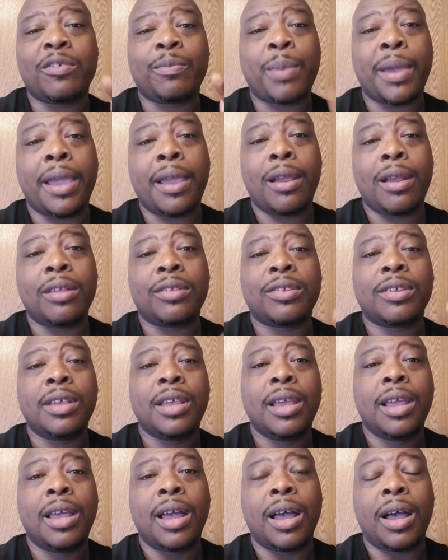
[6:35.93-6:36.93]
Parents,
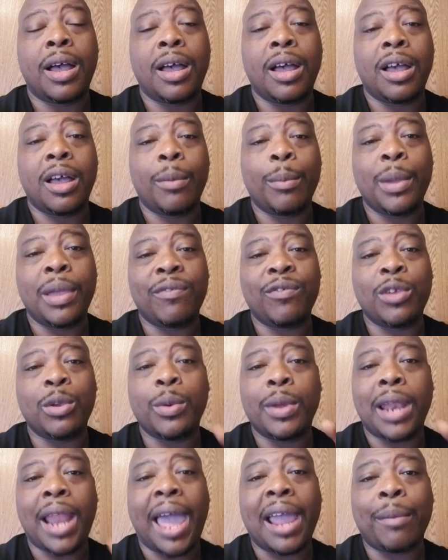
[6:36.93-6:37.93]
if you
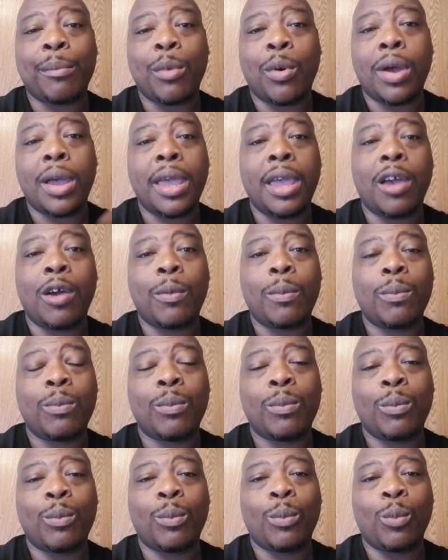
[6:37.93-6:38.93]
would like more help
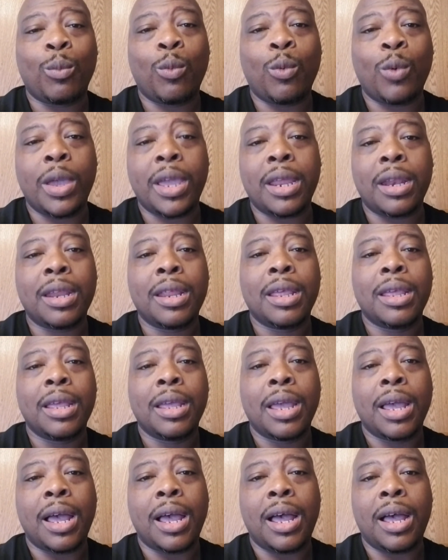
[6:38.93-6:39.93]
with
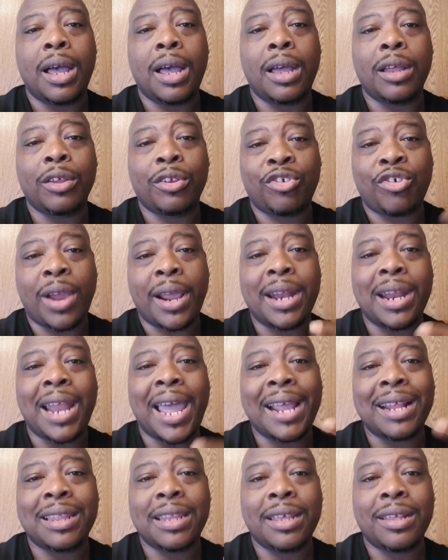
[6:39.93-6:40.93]
a training
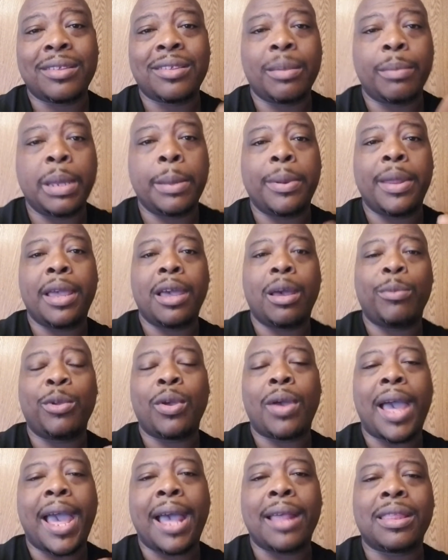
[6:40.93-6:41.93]
like this to be able to help
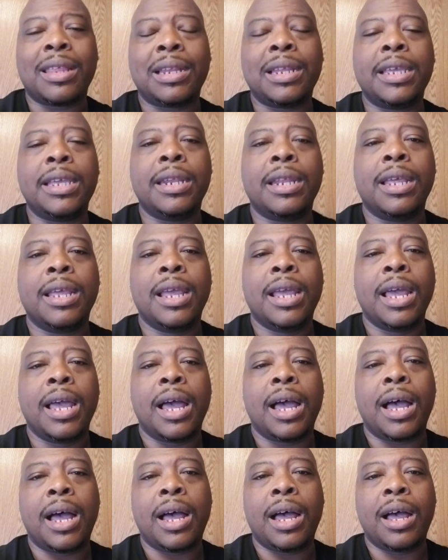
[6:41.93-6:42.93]
your athlete,
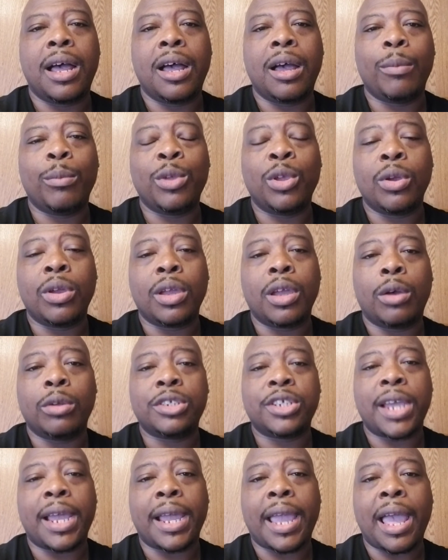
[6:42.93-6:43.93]
you can go
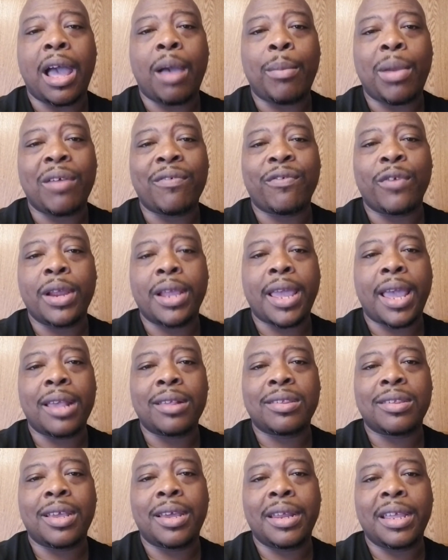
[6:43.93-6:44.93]
check out my free
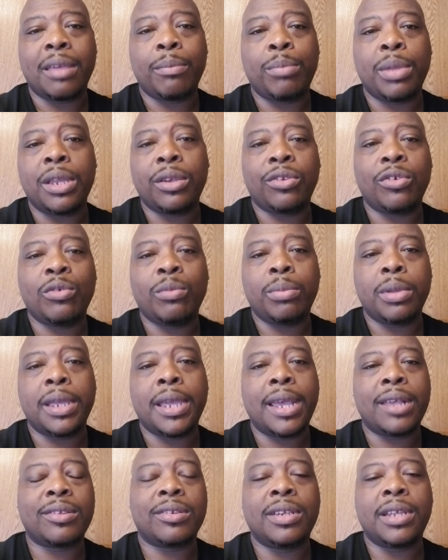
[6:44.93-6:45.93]
case study at
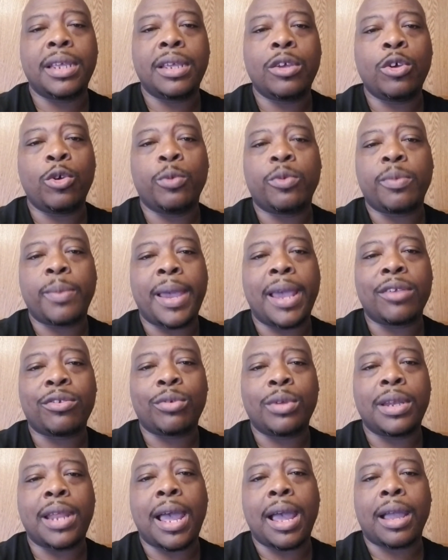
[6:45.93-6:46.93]

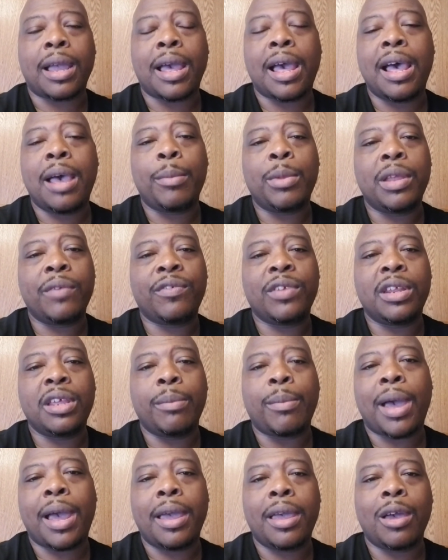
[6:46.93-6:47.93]
b2bsdhoopsmastery.com. And if you need
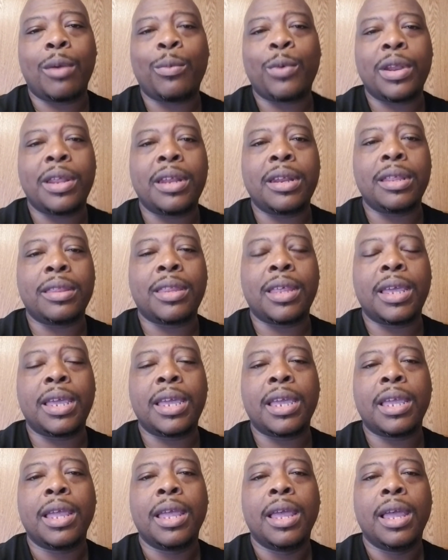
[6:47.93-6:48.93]
my help with
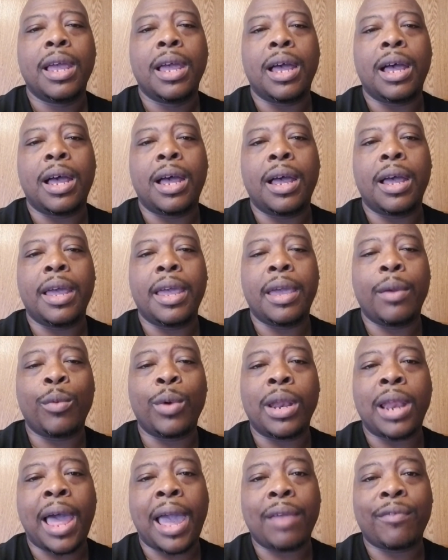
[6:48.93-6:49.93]
anything and
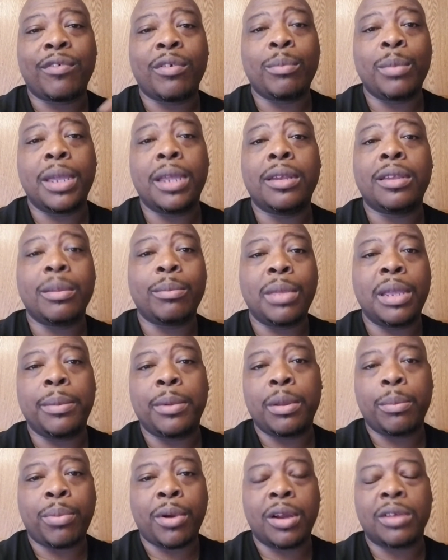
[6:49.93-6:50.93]
would like for me to be able
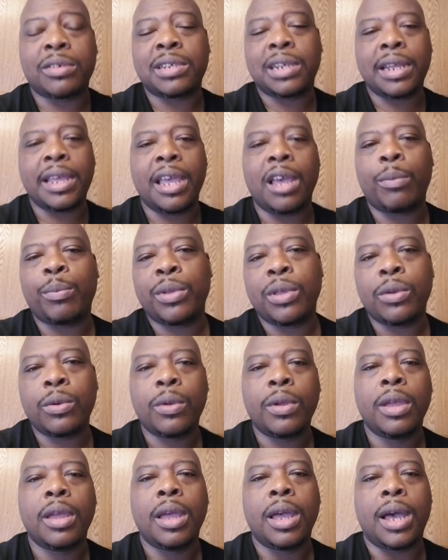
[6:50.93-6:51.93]
to personally help you,
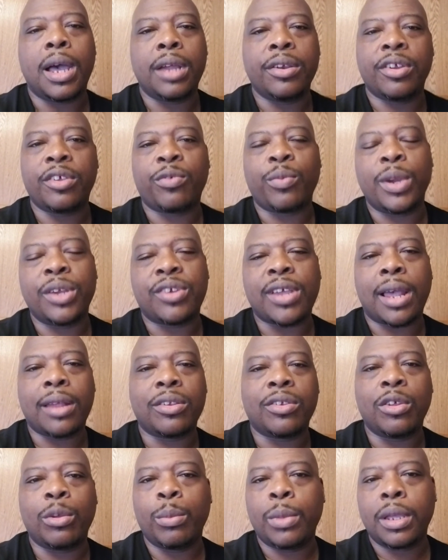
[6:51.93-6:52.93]
just reach out
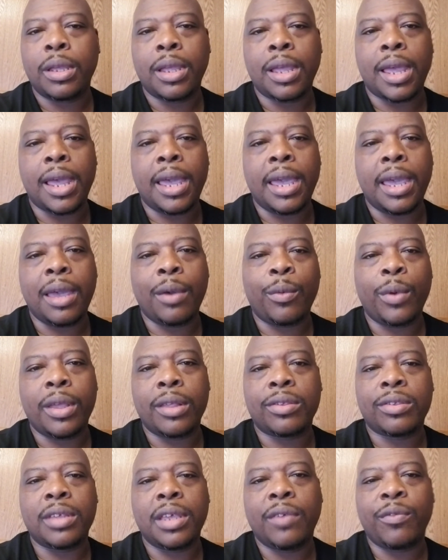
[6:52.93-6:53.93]
to me and
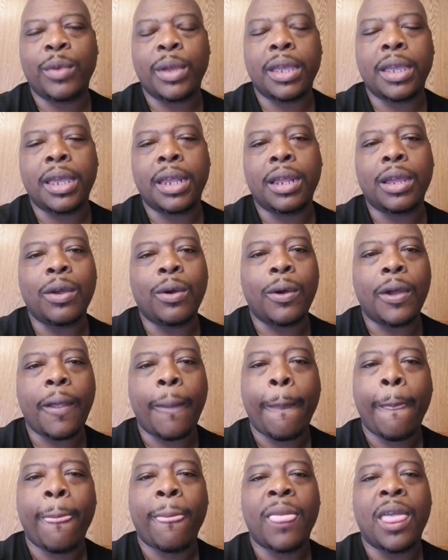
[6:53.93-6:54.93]
we'll see if we can get it going.
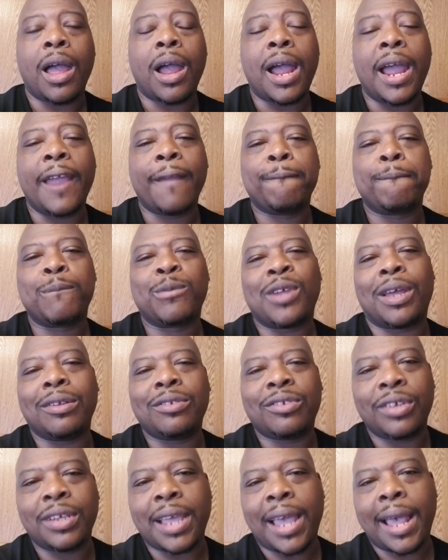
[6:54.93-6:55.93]
All right. Talk
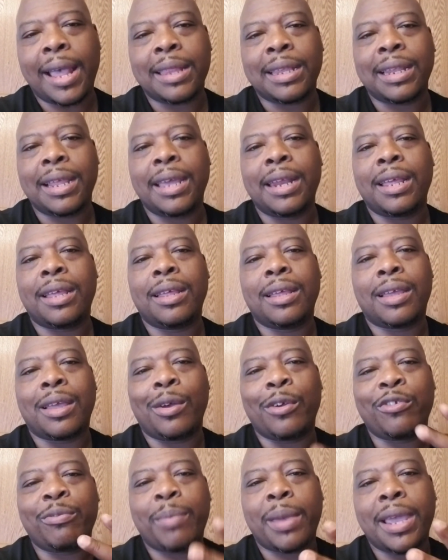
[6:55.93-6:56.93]
to you guys later.
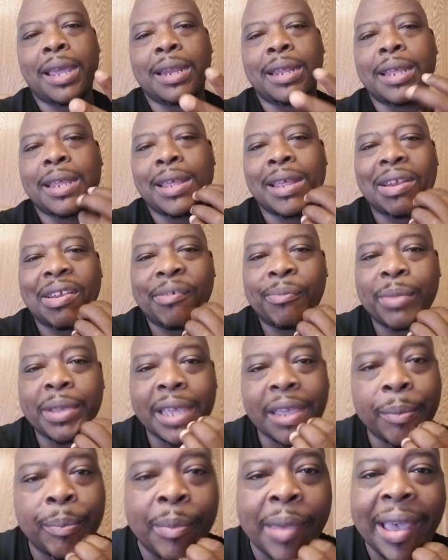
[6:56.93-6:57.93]
Coach Bailey, let me
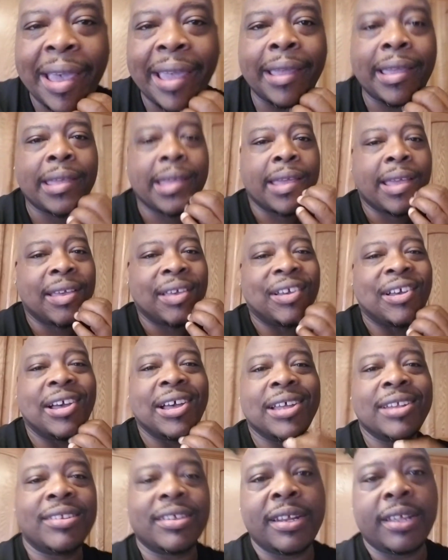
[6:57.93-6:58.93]
get back
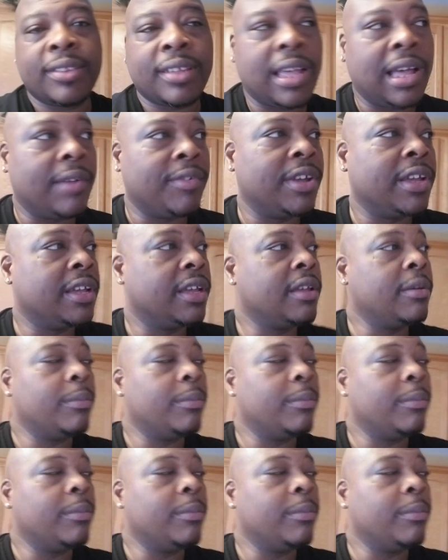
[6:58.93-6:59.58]
to this oven.